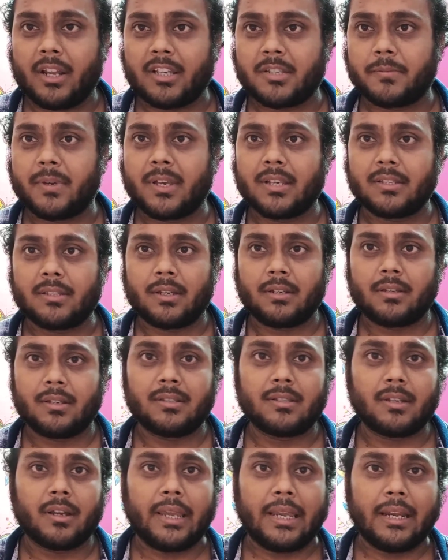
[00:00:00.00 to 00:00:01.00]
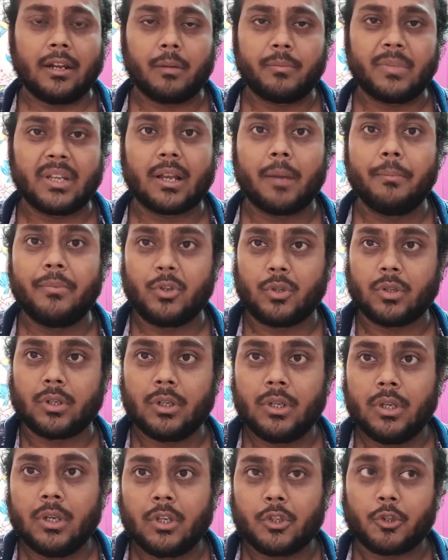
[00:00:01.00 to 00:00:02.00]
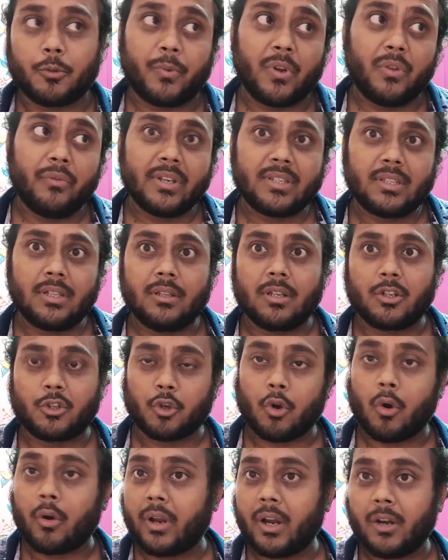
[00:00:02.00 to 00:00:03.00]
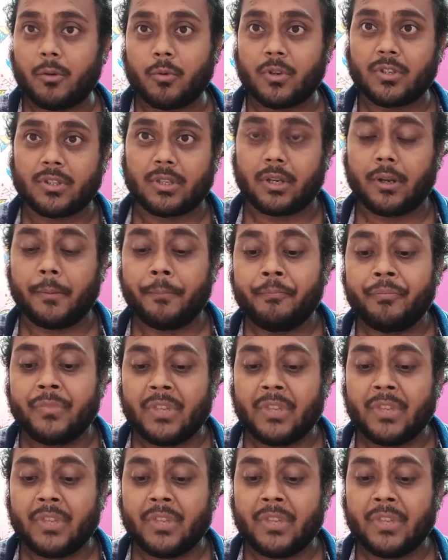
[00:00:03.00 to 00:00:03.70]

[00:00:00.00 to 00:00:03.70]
as because this is the era of the computer. So previously the shorthand was there.